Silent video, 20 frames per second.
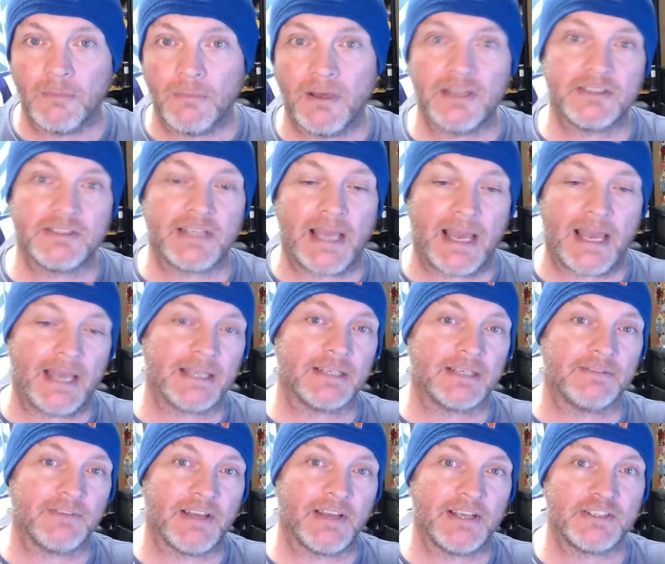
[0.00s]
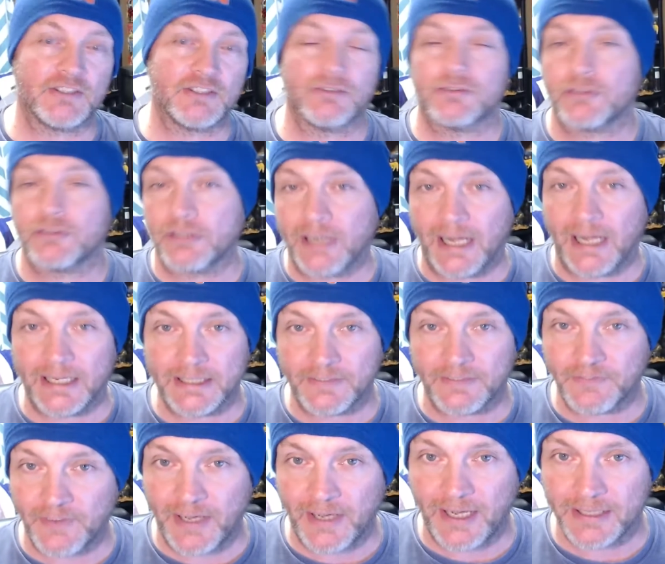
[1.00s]
much aggravation trying to
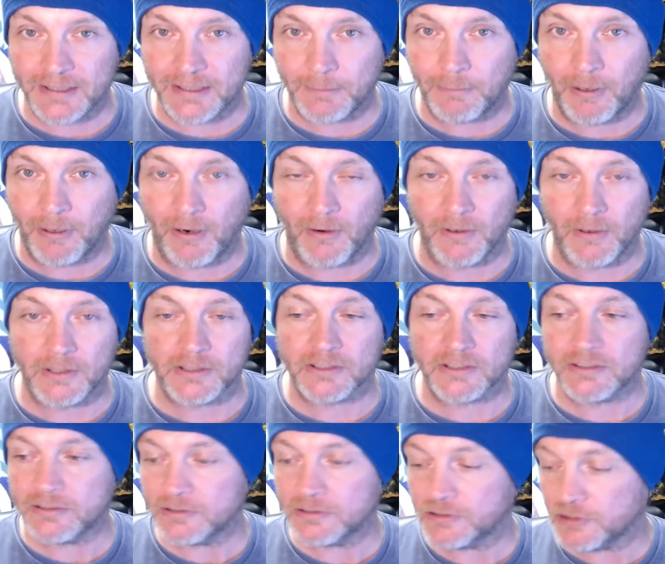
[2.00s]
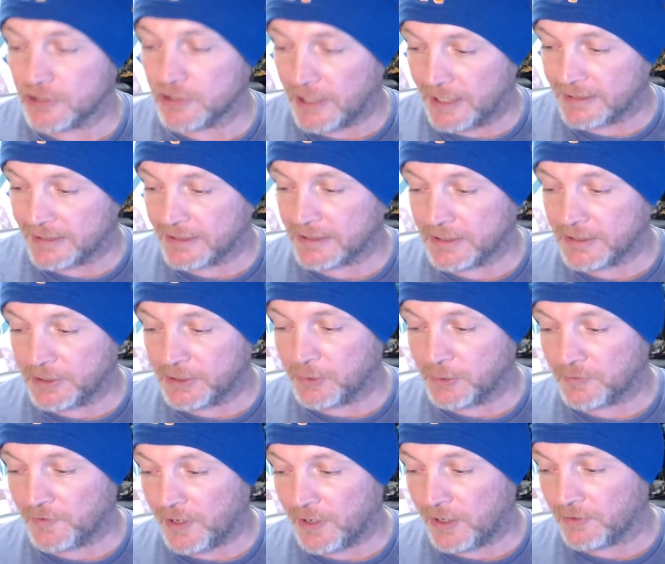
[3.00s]
find the parts, trying to deal
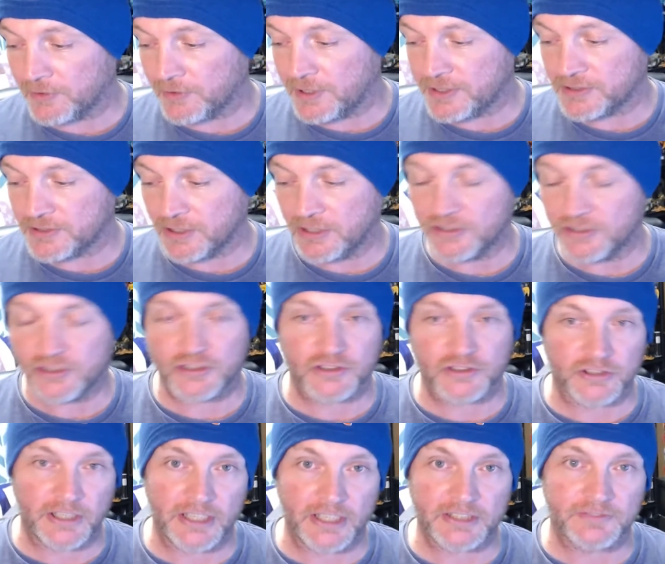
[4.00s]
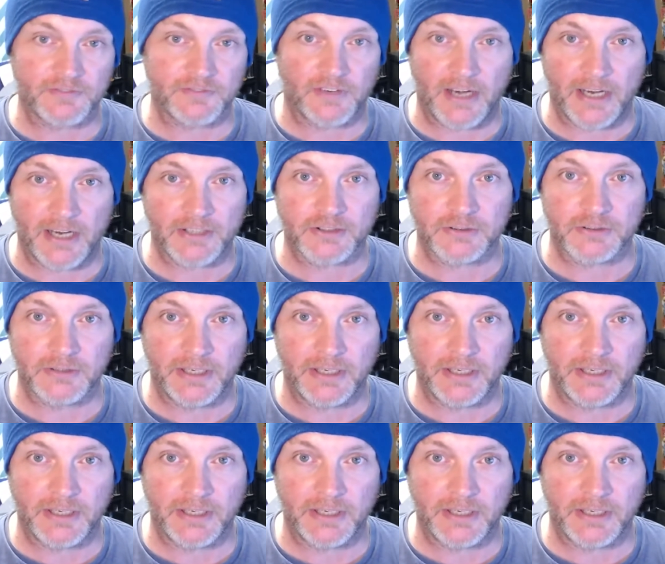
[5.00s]
with all these stress fracture